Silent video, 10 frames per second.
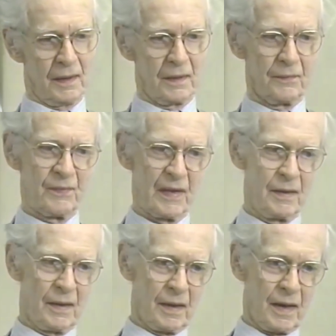Um,
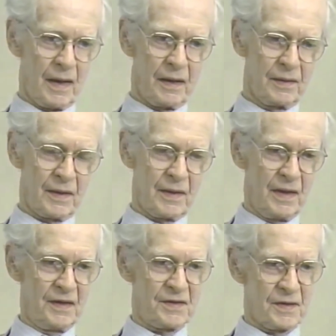in the
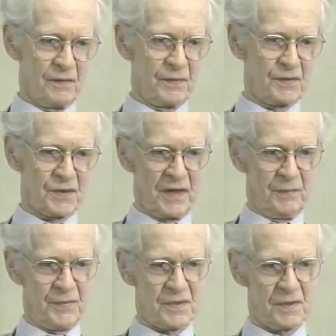case of the
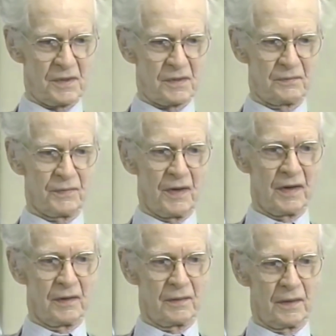chimps, it's very,